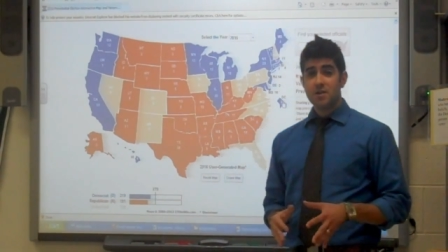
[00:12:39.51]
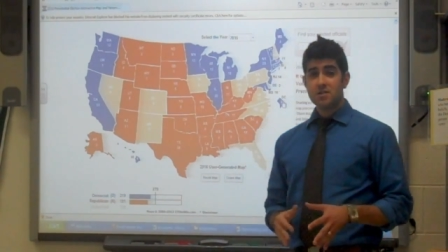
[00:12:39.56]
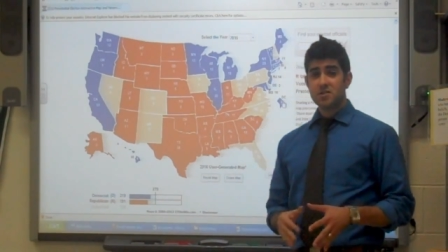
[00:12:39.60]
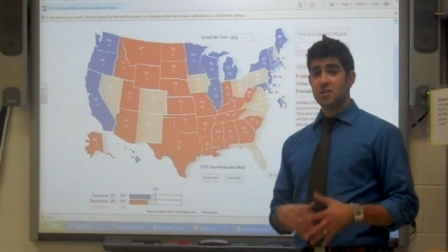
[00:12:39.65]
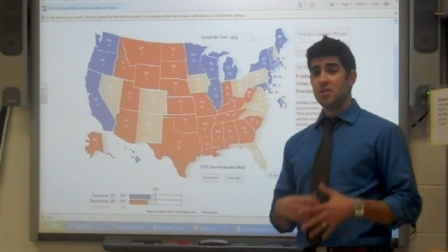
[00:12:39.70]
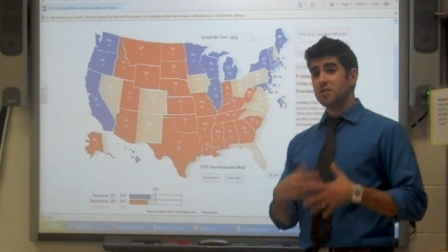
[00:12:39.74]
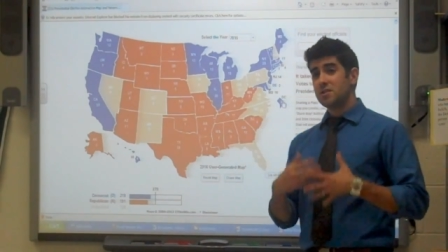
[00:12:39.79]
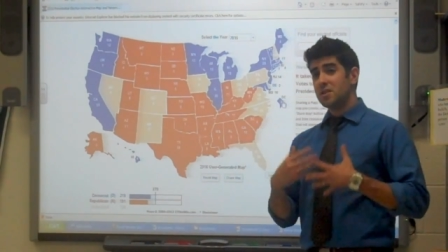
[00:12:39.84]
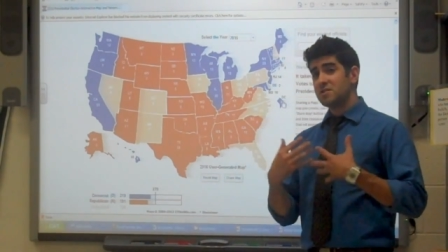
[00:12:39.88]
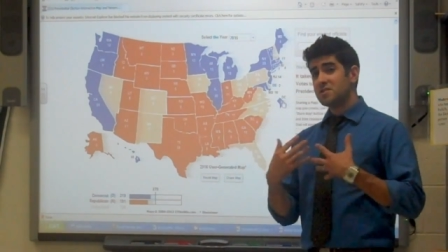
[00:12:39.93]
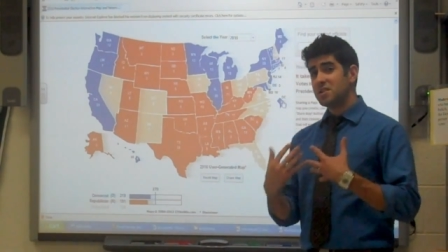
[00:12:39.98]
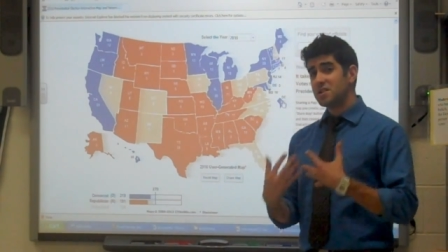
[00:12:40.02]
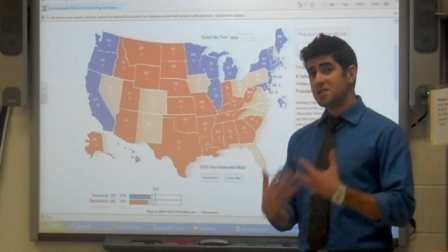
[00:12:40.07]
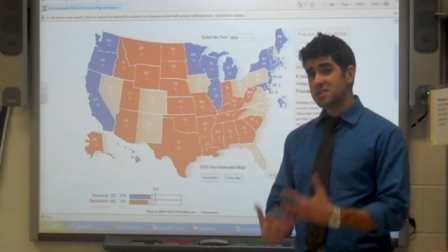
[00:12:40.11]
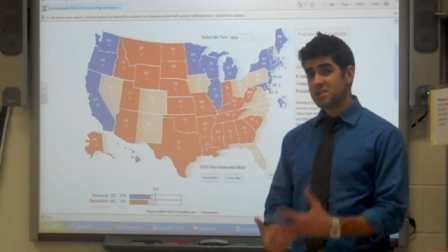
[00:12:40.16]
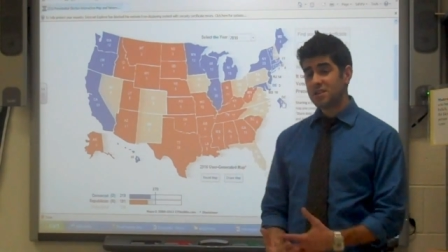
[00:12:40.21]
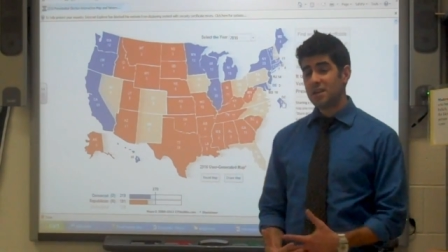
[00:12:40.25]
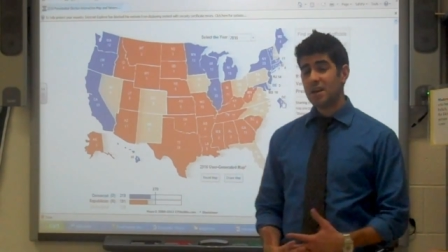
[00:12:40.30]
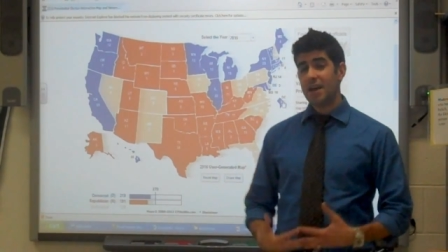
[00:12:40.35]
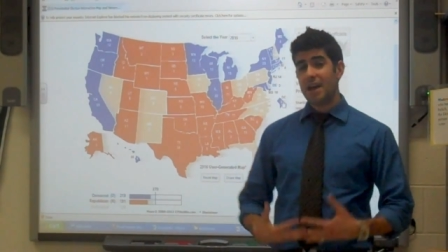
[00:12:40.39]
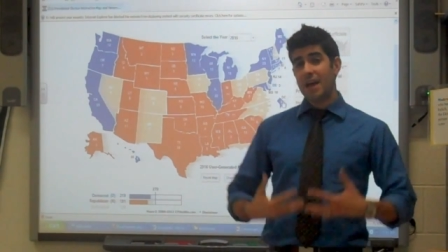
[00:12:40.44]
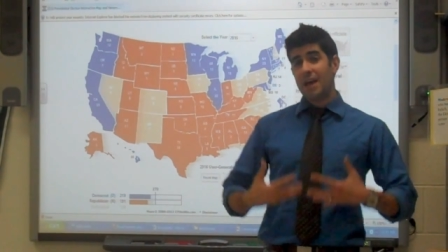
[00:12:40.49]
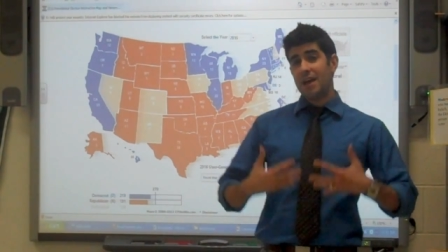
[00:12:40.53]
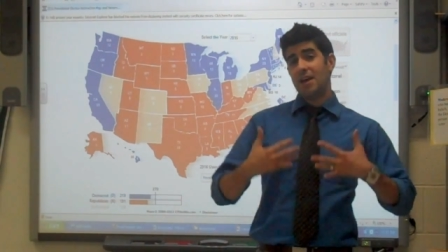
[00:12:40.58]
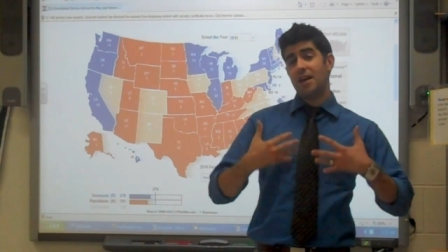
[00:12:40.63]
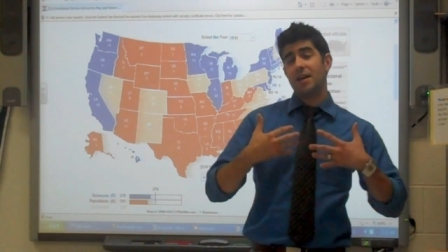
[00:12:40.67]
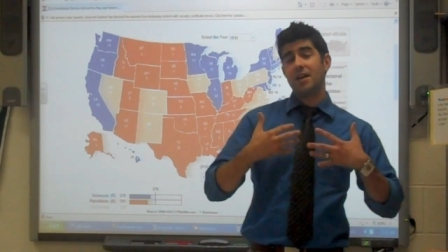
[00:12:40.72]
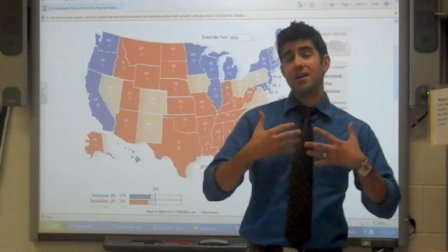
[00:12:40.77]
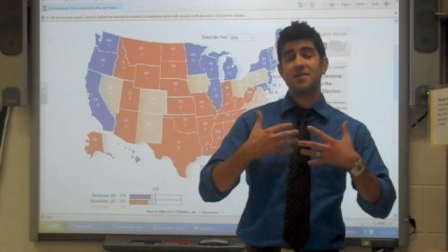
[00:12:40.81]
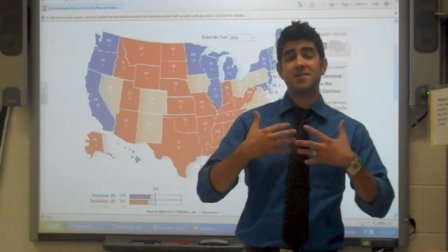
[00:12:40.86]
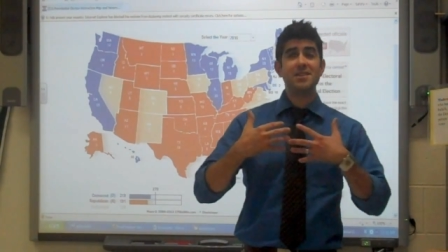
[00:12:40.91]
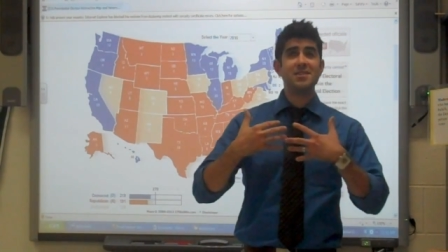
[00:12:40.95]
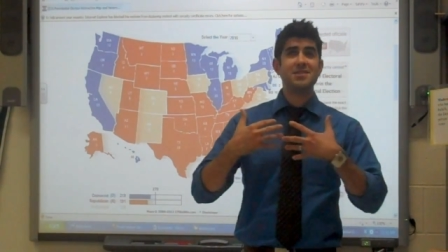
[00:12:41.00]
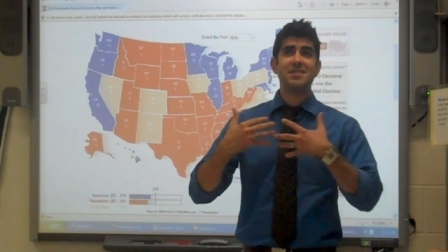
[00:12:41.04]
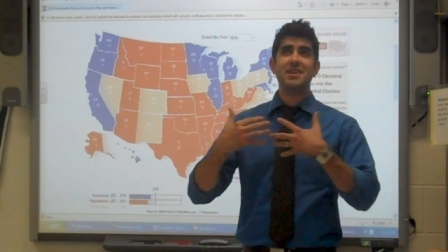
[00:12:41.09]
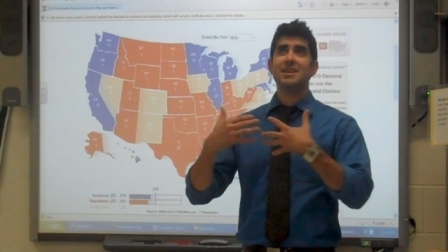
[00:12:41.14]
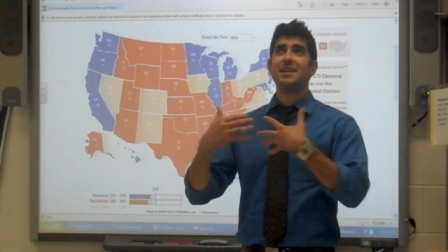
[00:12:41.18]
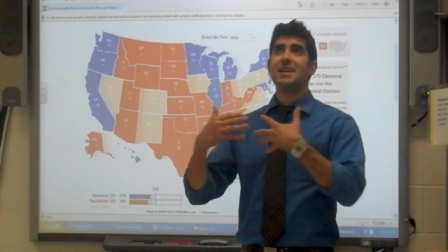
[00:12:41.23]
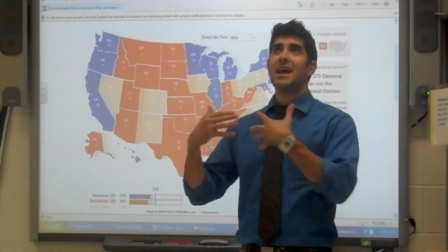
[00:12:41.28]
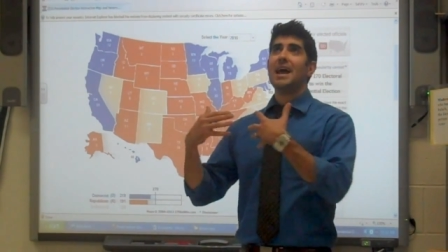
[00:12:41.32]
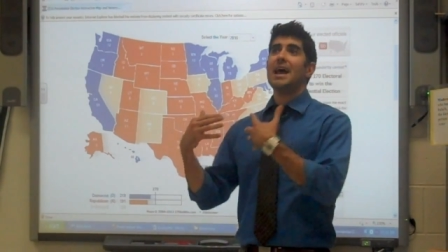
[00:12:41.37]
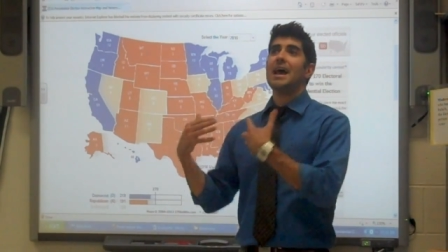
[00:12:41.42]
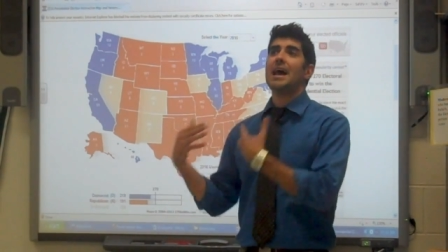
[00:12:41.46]
So is this
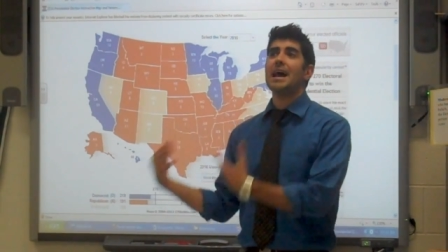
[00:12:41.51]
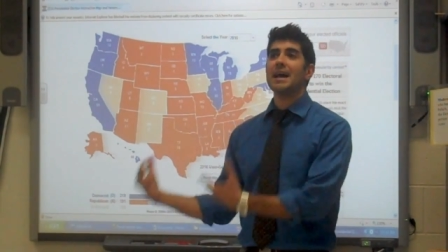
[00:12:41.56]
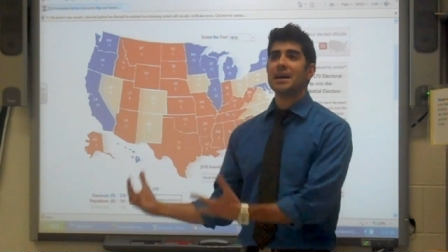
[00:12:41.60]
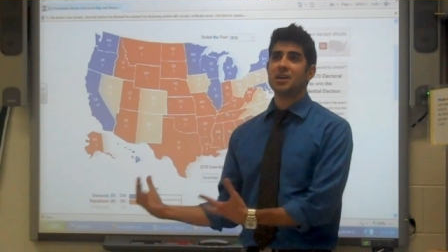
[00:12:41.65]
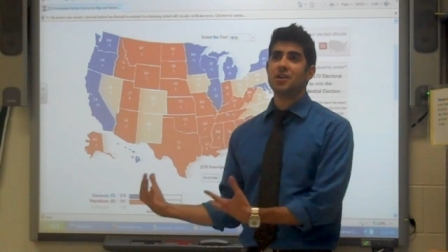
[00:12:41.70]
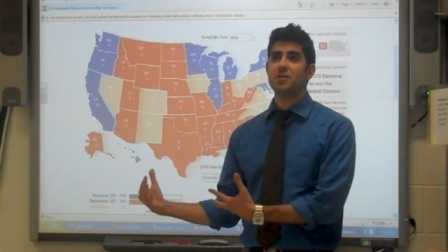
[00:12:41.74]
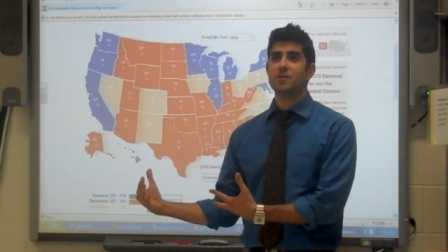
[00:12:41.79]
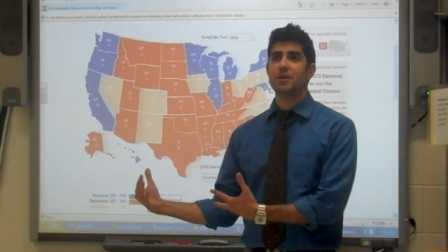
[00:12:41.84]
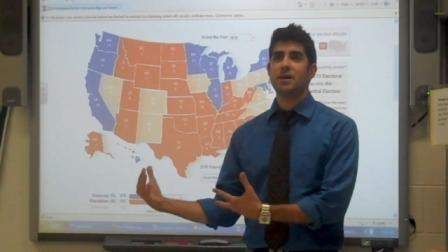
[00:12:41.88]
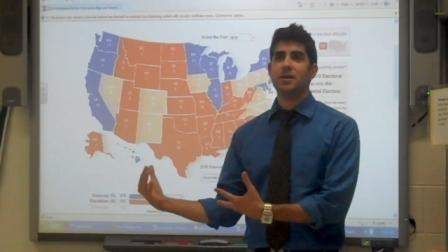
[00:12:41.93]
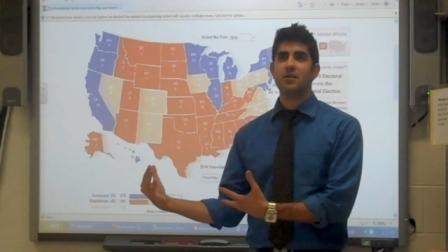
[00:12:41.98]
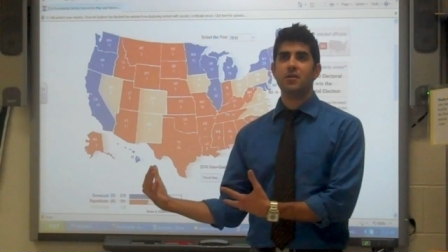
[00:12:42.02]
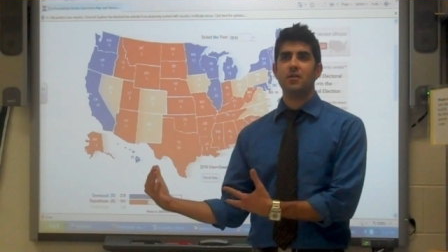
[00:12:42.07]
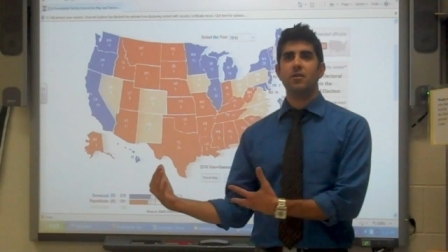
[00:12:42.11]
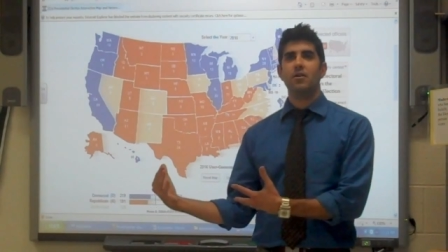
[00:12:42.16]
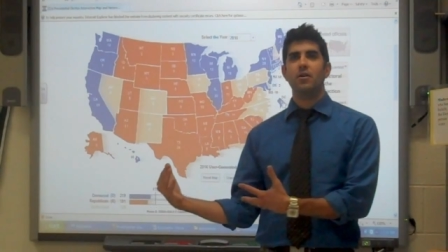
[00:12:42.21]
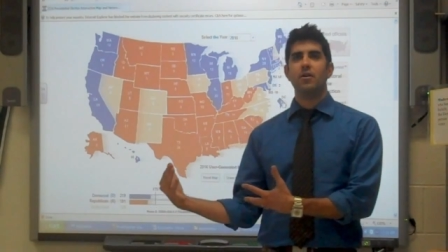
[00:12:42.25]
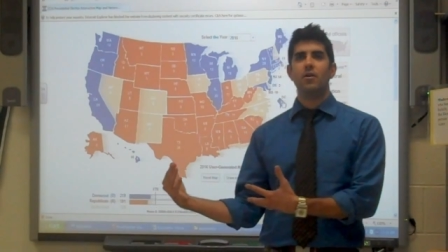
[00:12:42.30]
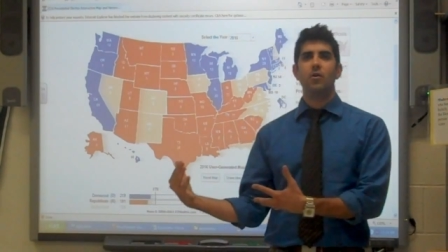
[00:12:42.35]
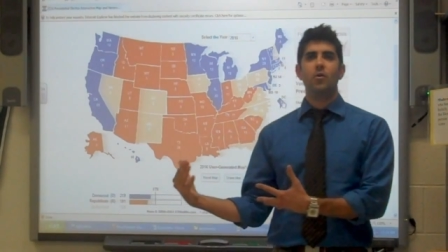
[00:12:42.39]
an accurate,